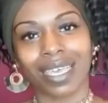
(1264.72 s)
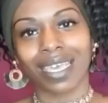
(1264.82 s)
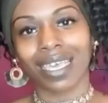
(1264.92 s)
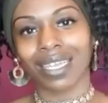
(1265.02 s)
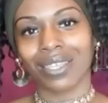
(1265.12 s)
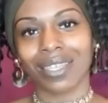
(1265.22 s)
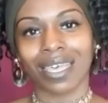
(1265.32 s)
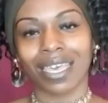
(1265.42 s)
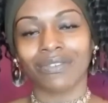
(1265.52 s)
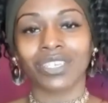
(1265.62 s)
today, anything
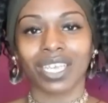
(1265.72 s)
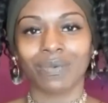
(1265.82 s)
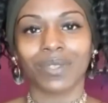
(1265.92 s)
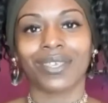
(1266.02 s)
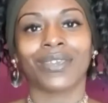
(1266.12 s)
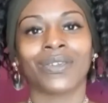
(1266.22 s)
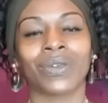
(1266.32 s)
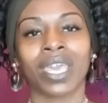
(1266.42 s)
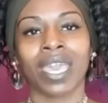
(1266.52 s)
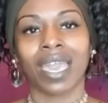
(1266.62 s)
that I've shared with
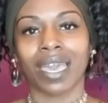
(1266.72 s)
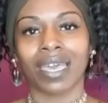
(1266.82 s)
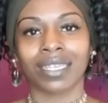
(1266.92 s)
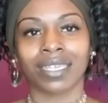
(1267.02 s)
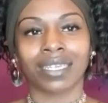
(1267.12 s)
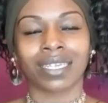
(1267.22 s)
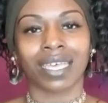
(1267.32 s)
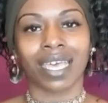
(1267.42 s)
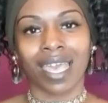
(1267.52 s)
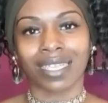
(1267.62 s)
you. And
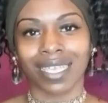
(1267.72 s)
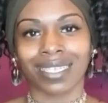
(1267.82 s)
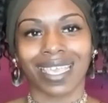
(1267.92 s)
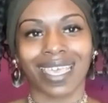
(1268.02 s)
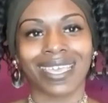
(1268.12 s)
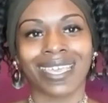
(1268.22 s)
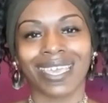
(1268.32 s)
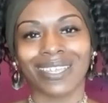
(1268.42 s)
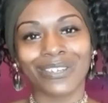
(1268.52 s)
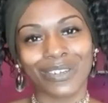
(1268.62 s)
as I
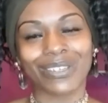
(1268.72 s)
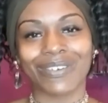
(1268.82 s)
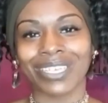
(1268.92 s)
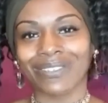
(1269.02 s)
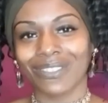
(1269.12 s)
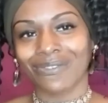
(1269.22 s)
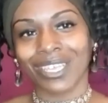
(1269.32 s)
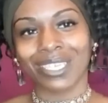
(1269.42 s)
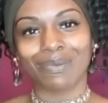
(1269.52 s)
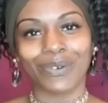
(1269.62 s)
say, enjoy the rest of the
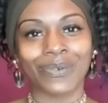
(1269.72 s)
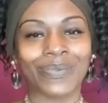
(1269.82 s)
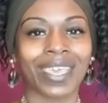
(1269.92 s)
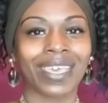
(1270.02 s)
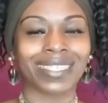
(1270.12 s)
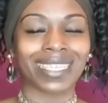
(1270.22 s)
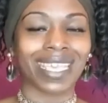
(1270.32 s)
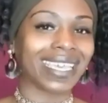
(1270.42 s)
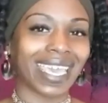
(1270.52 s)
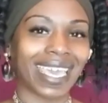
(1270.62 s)
festival.
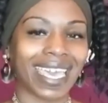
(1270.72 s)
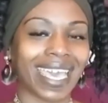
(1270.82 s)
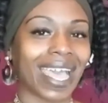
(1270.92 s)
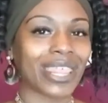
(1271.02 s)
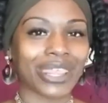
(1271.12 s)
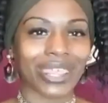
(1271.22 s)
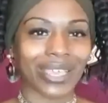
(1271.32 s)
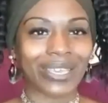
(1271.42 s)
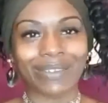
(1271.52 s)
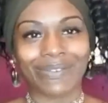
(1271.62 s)
Take care, and
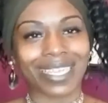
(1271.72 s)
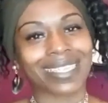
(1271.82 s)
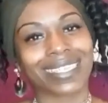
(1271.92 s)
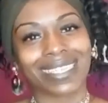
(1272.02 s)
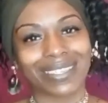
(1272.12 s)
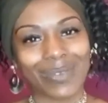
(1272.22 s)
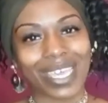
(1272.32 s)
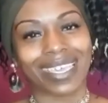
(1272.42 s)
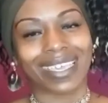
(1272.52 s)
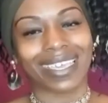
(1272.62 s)
thank you for listening to
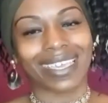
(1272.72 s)
me.